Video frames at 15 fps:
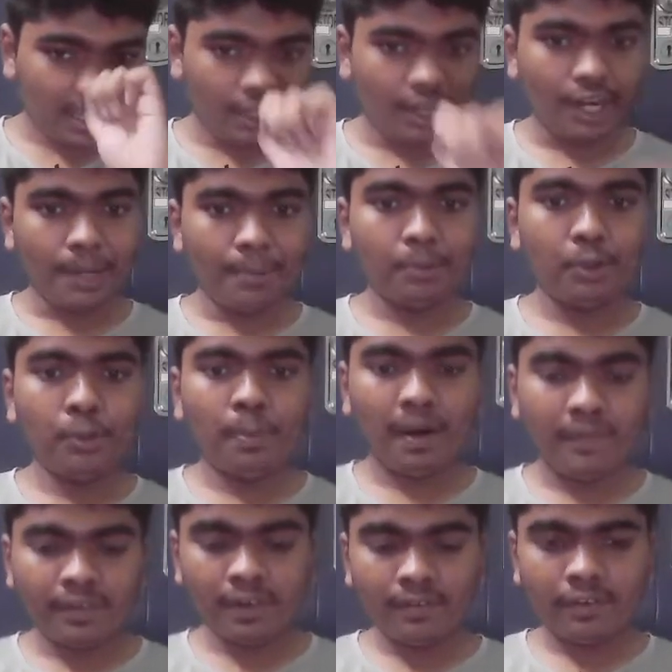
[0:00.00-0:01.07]
remove
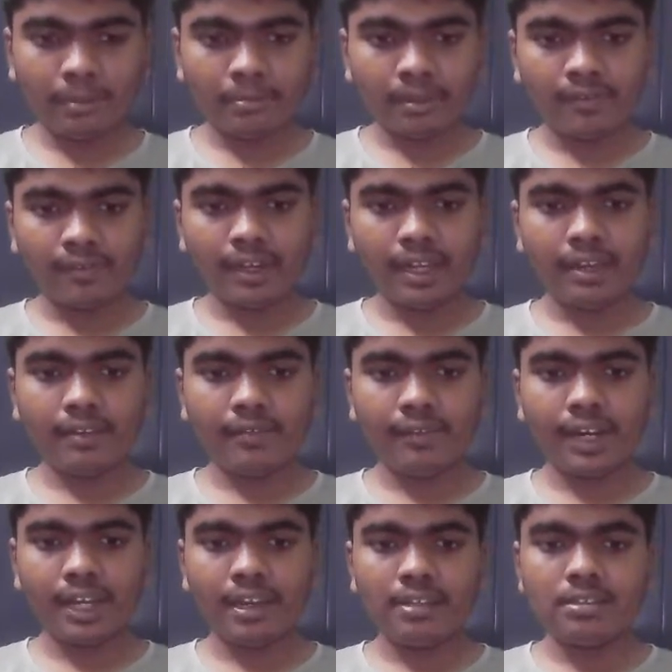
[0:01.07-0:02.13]
buffer from the
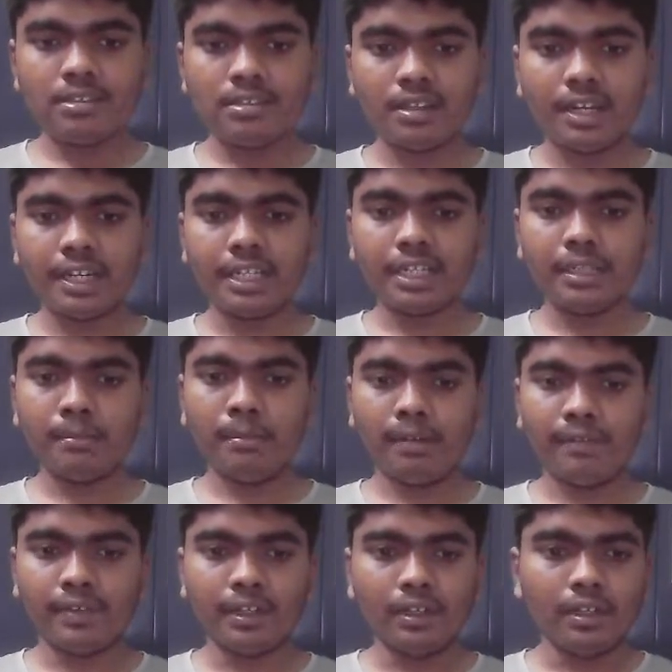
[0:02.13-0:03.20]
free list, return
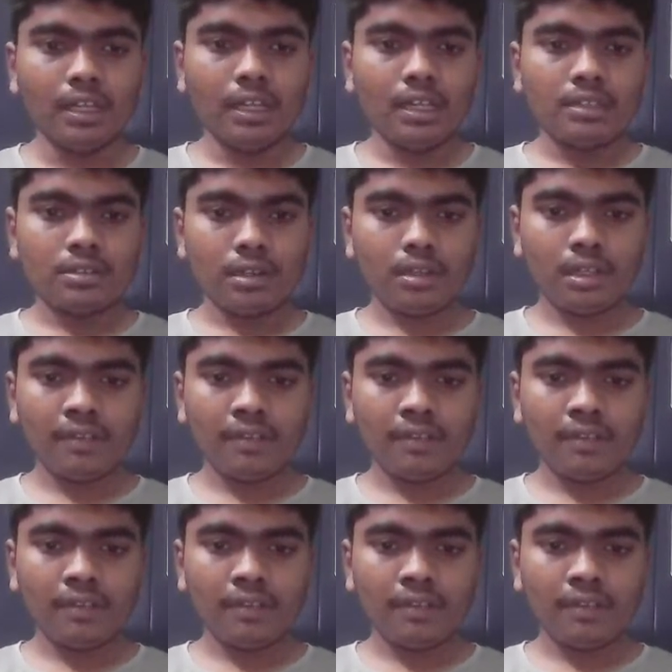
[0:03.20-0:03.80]
buffer. So if